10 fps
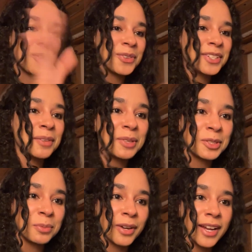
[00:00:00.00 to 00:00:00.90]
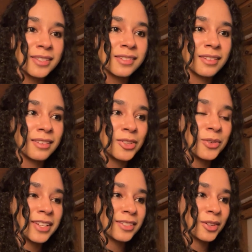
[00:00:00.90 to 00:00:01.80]
It's gonna be a surprise, and then you
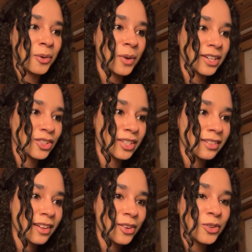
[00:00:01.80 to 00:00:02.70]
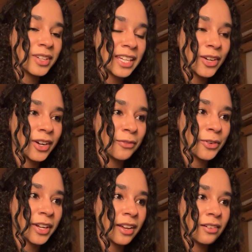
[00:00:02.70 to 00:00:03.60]
guys can go watch it. You can hear it
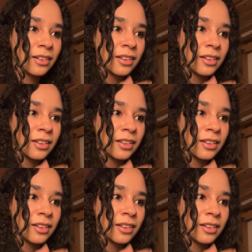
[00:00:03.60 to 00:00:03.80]
for now.